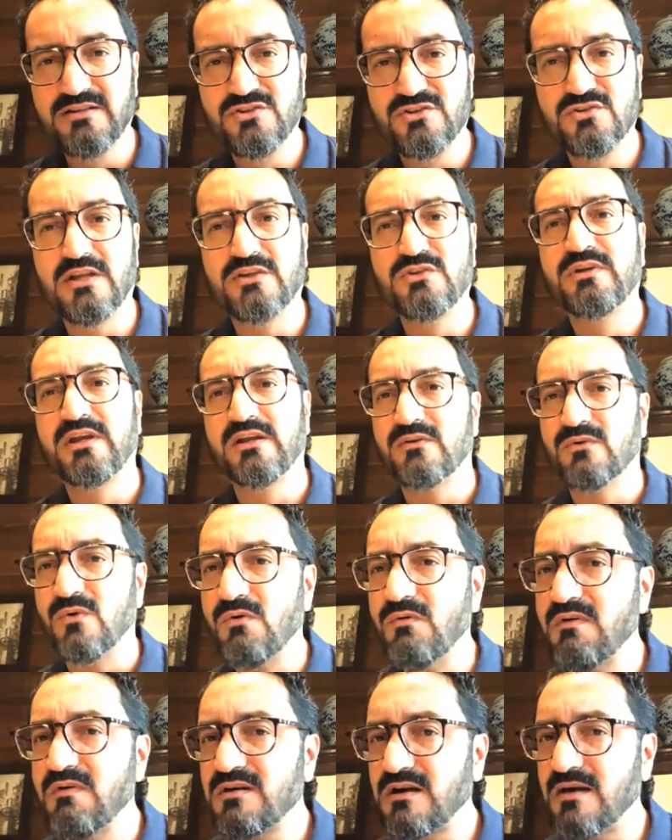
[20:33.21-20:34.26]
So that you can
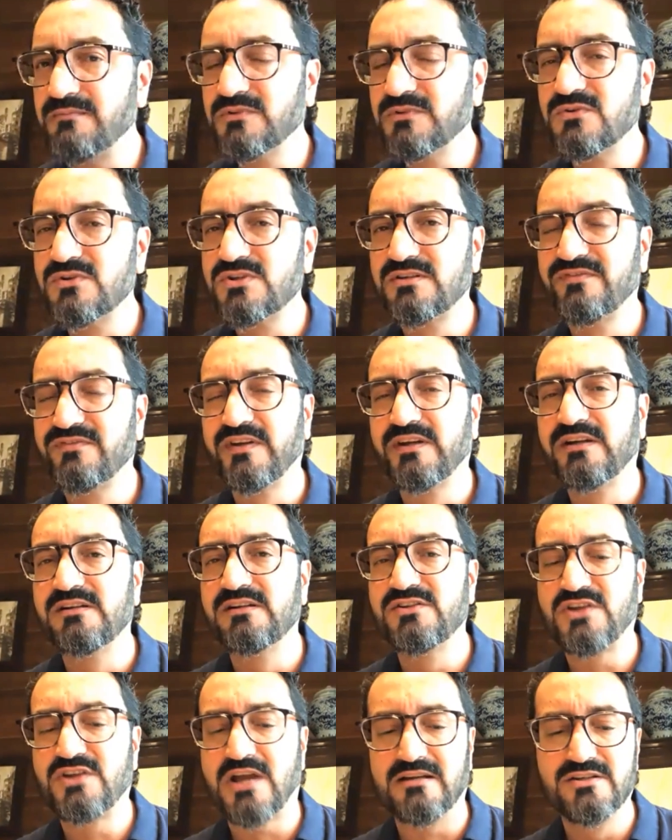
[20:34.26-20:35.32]
overcome those
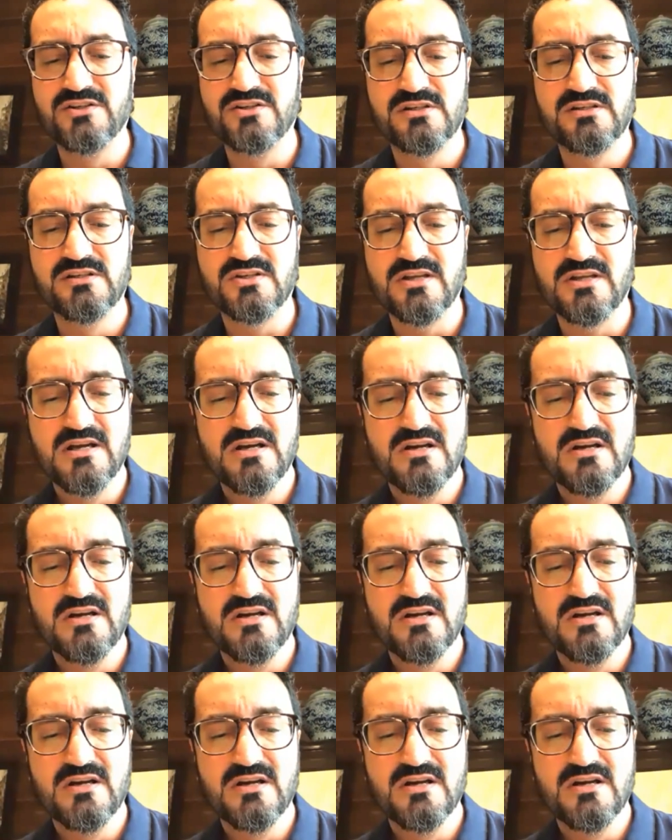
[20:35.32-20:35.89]
difficult challenges